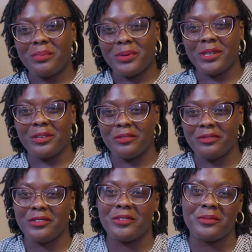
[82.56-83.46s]

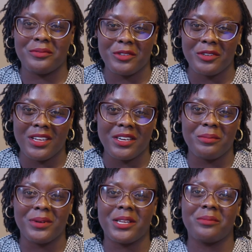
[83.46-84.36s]
Apollo from
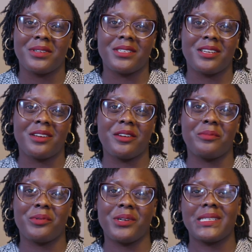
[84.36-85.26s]
Uganda
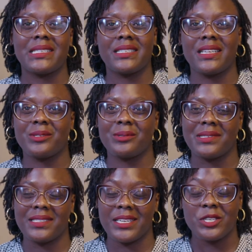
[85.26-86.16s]
Parliamentary Press
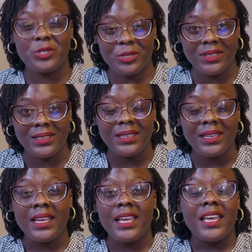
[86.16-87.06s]
Association.
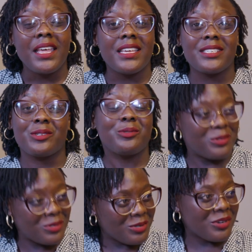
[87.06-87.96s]
It's
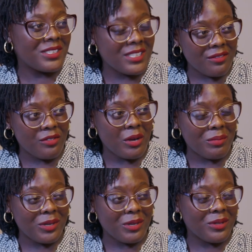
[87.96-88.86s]
good to always have you,
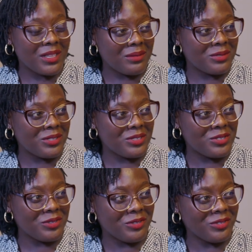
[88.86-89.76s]
Apollo. Welcome to the
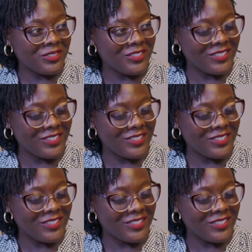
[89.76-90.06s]
show.